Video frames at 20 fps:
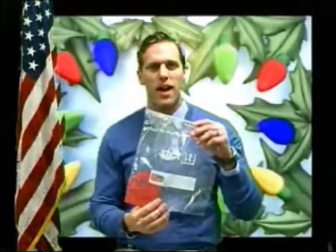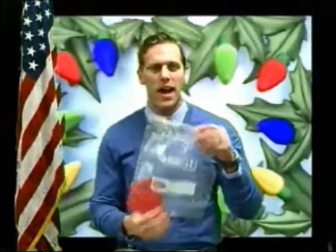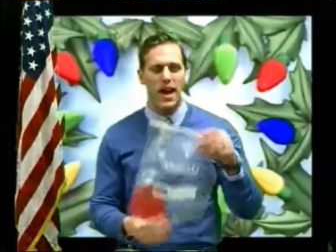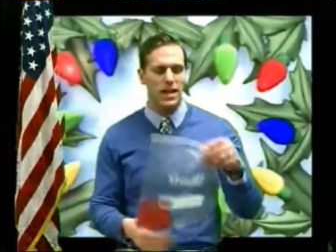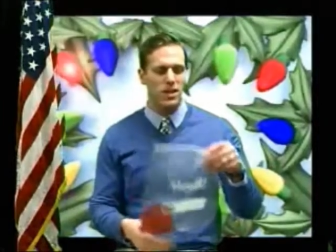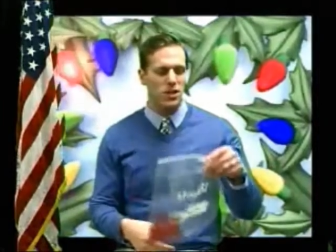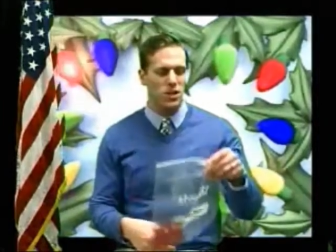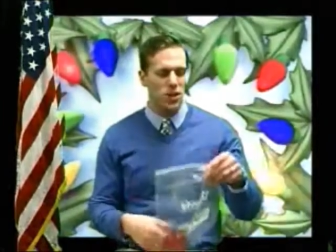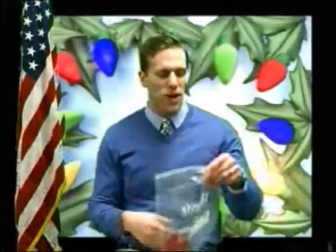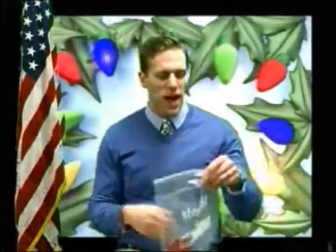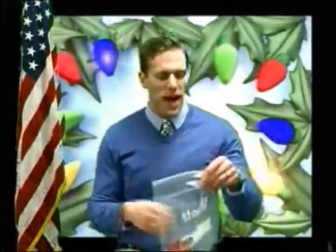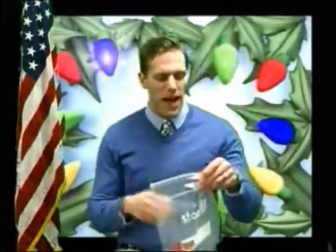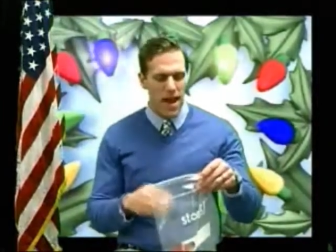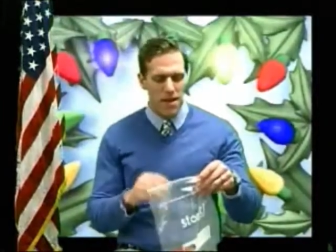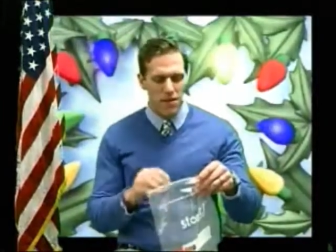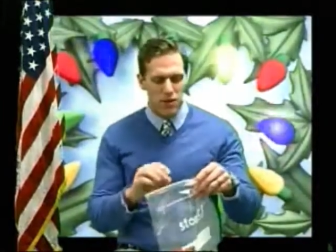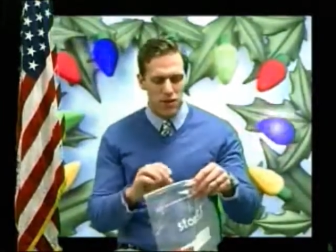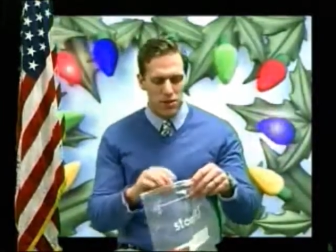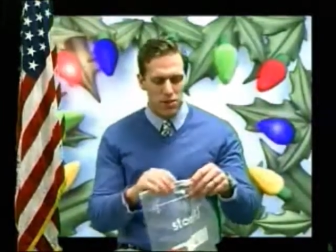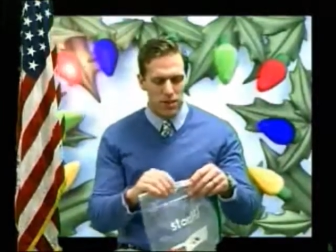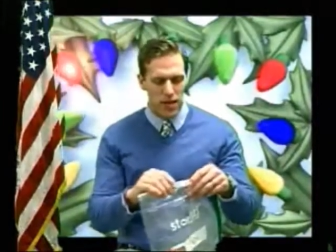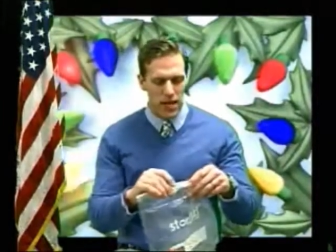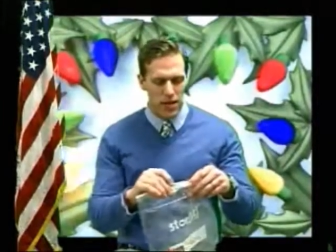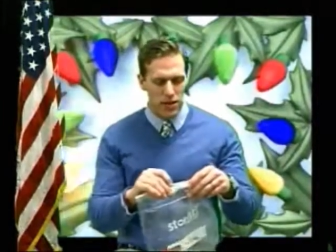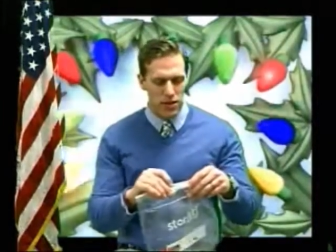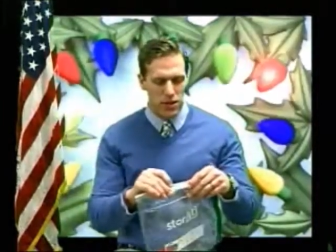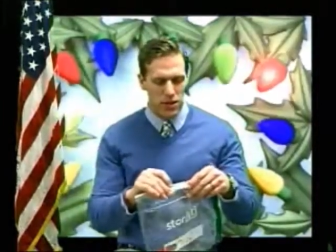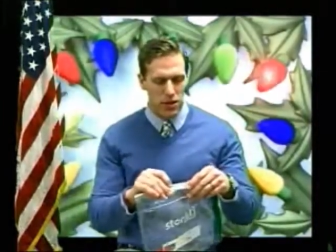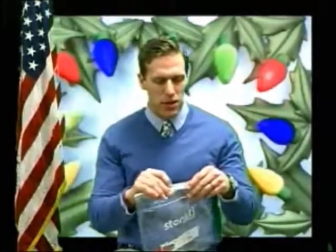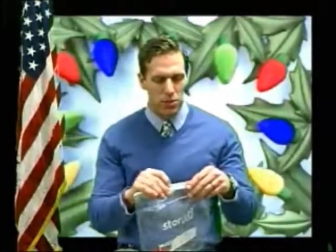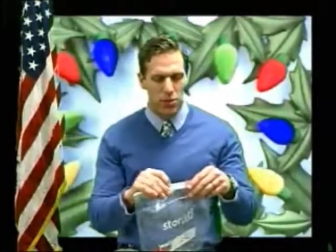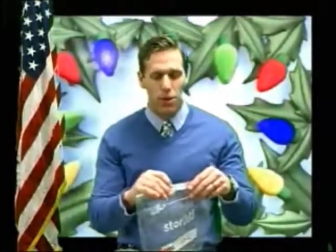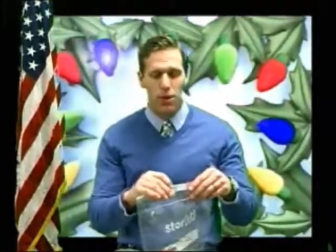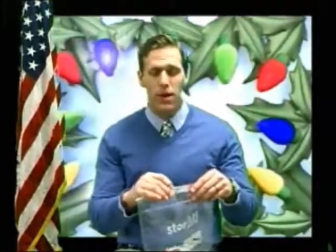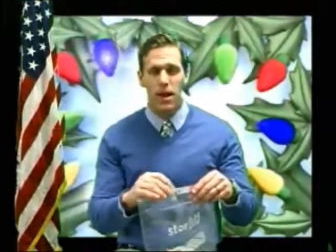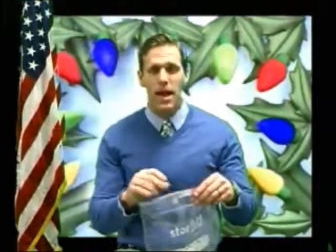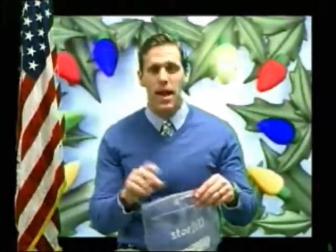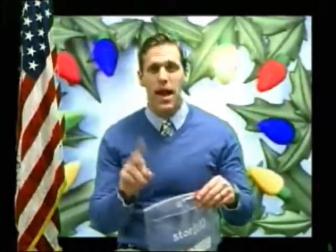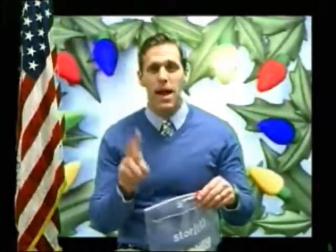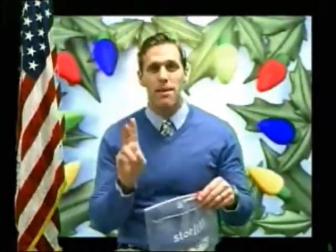And so I have some letters here to pull.
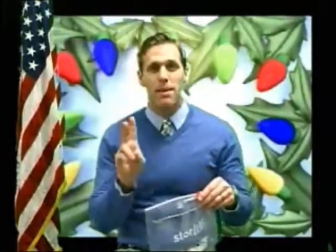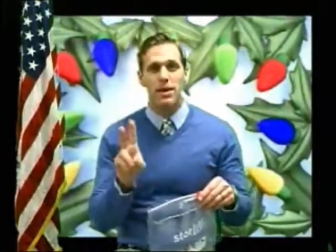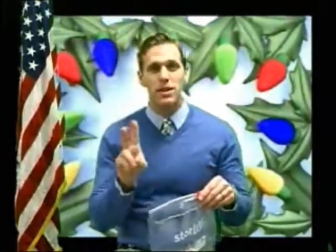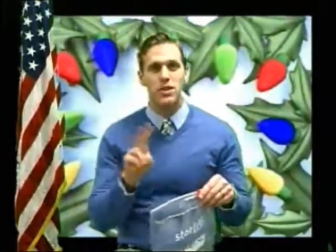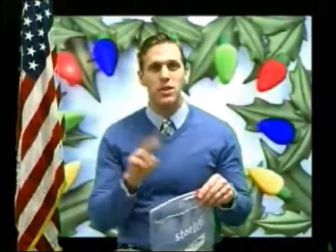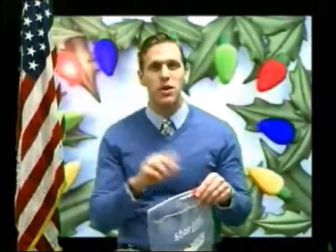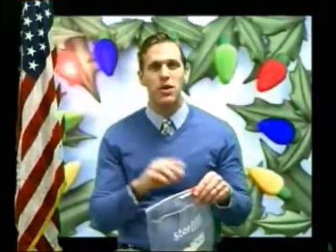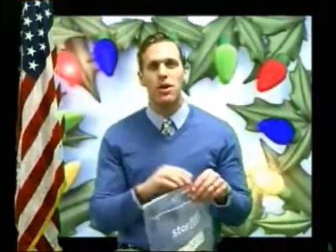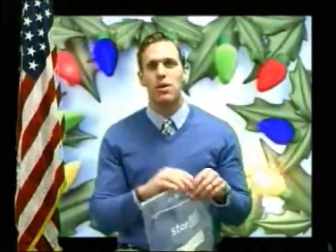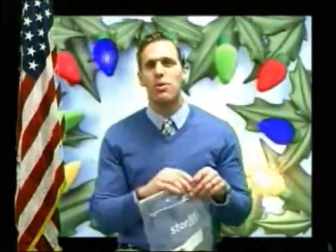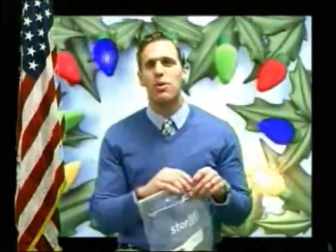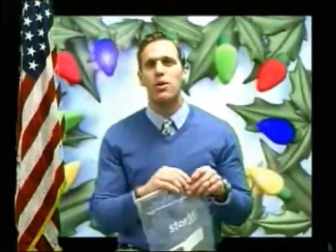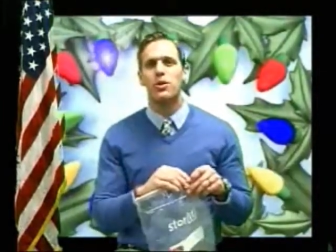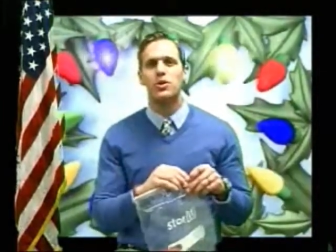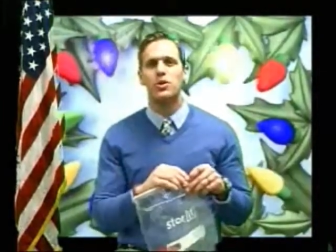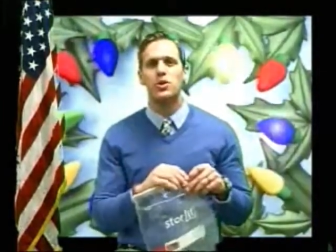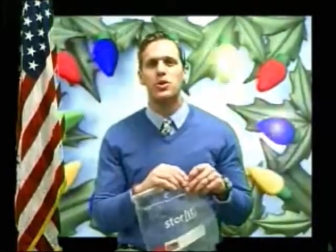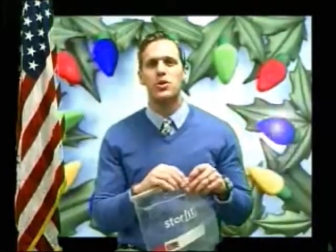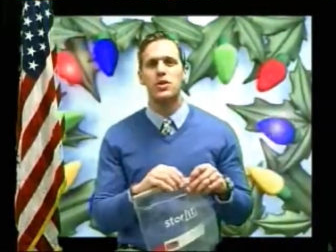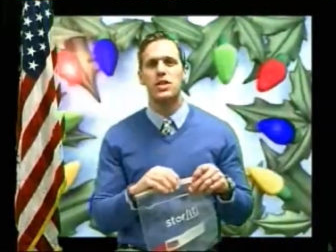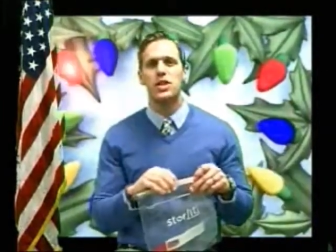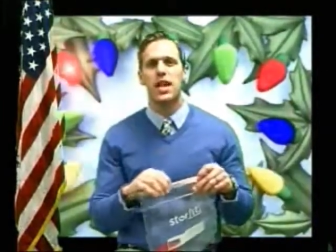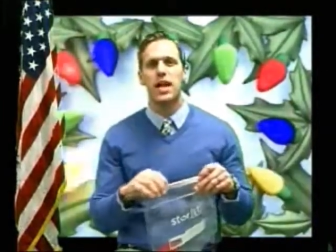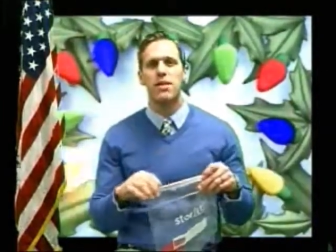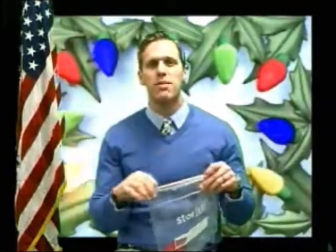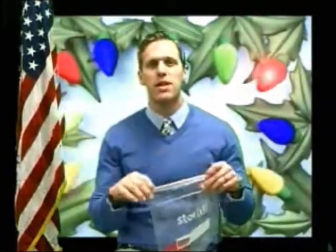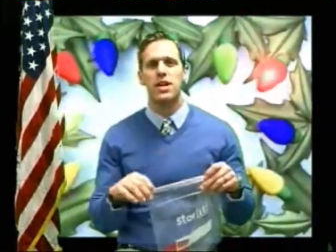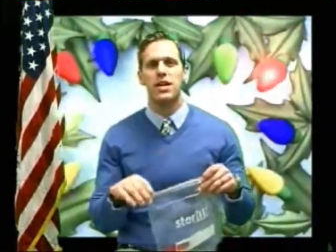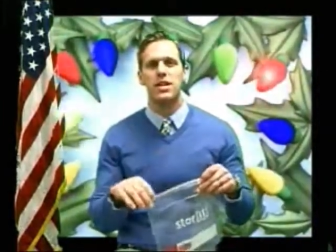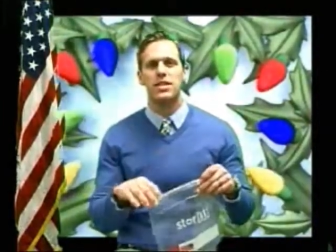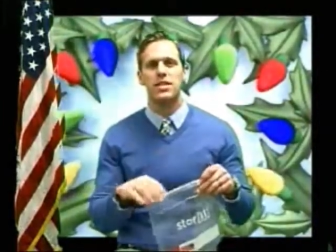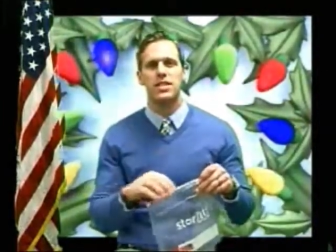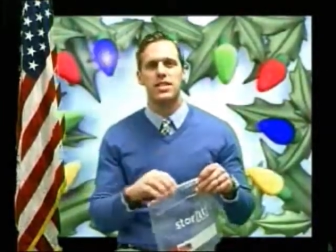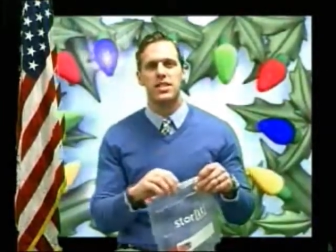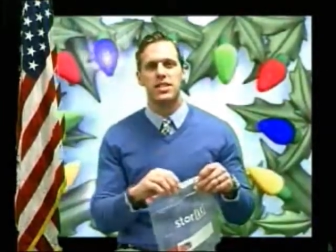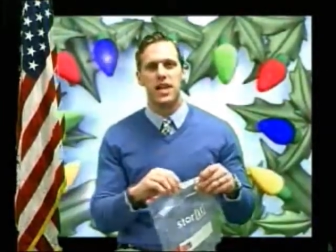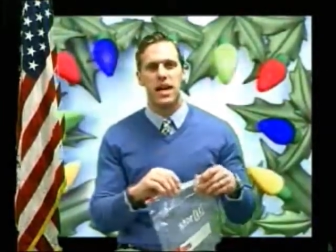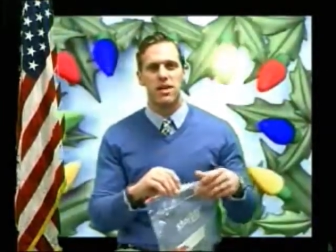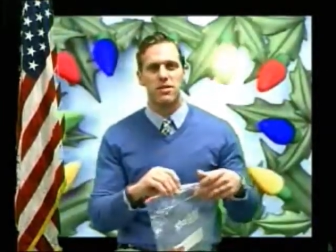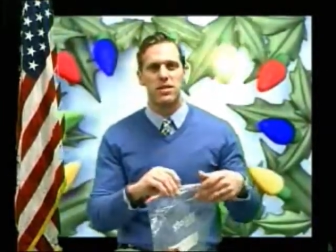I'm actually going to pull two today because it
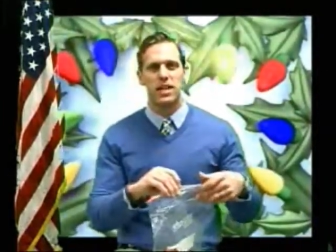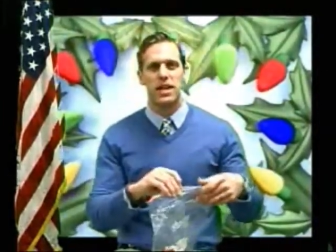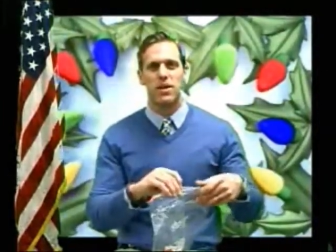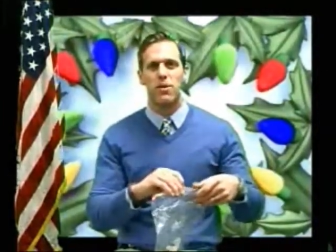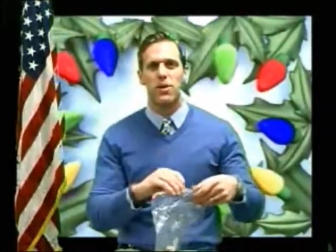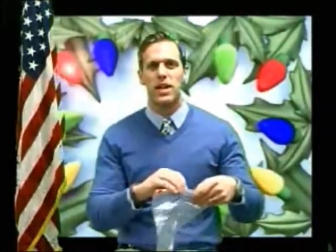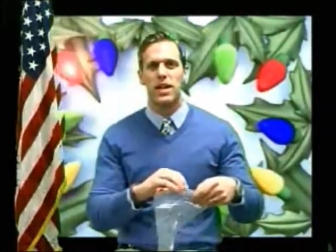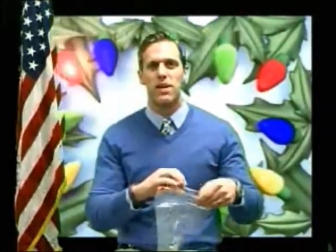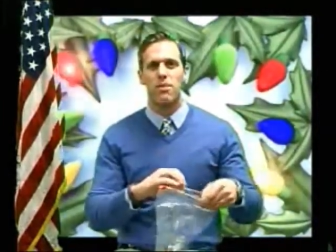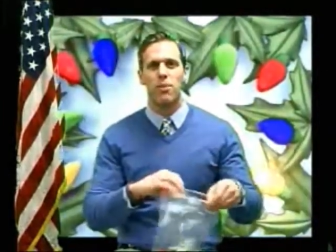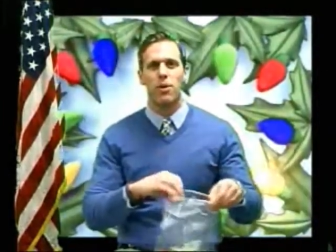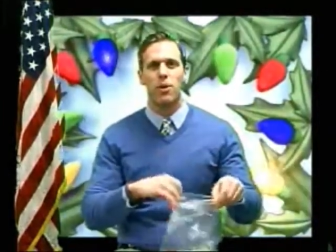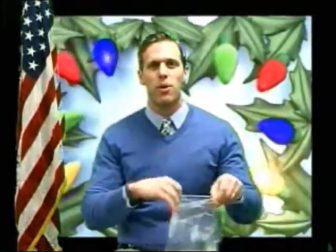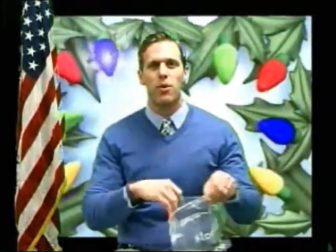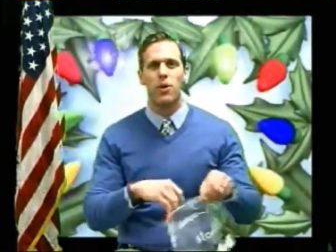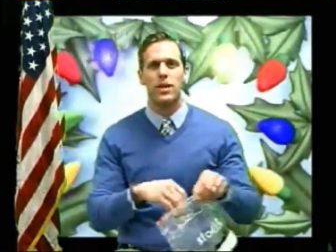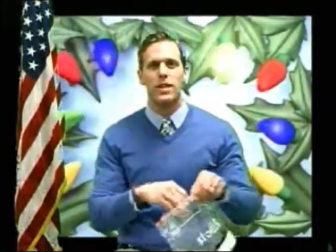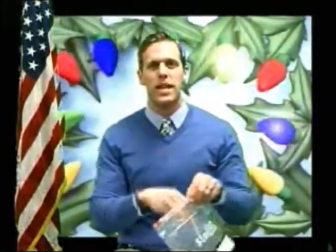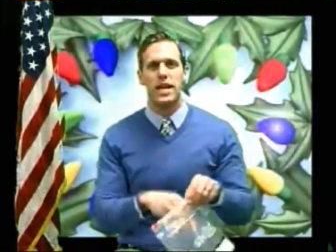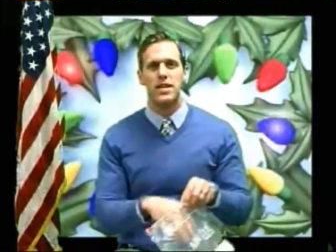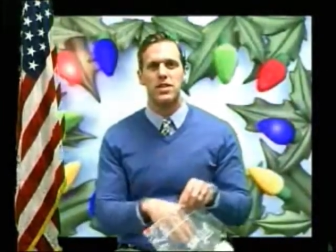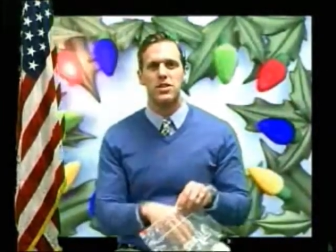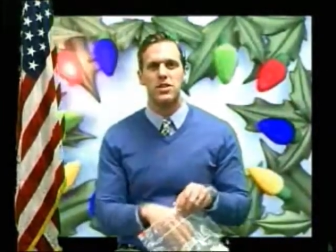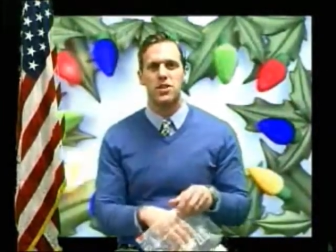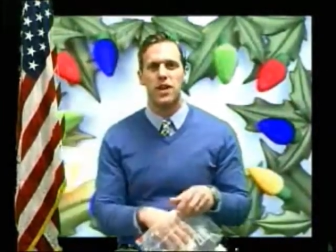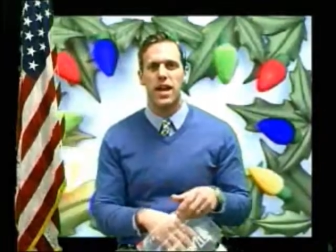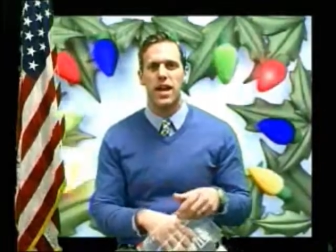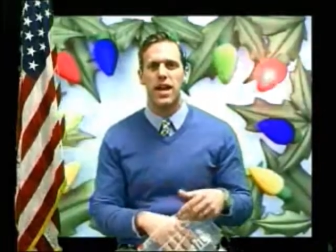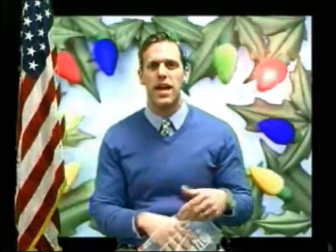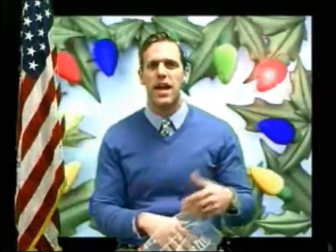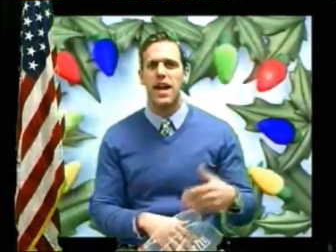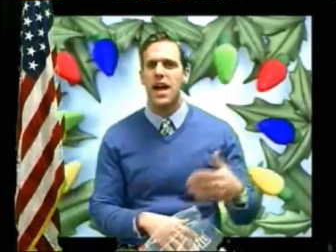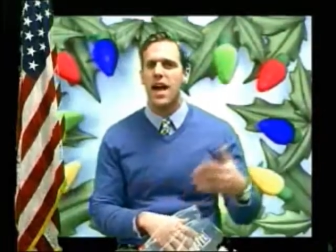sounds like we didn't pull one yesterday.